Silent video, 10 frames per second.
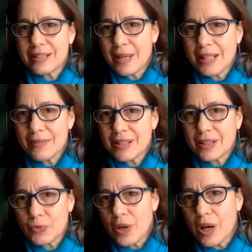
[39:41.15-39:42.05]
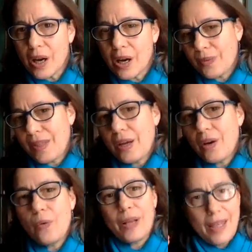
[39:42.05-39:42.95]
just as a ball player doesn't
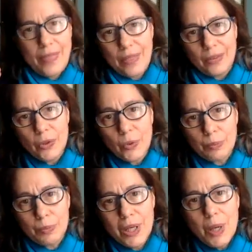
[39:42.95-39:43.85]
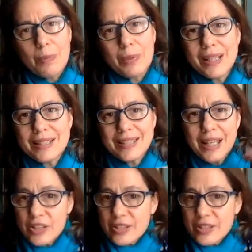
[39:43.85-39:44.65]
make themselves wrong when they don't get the hoop,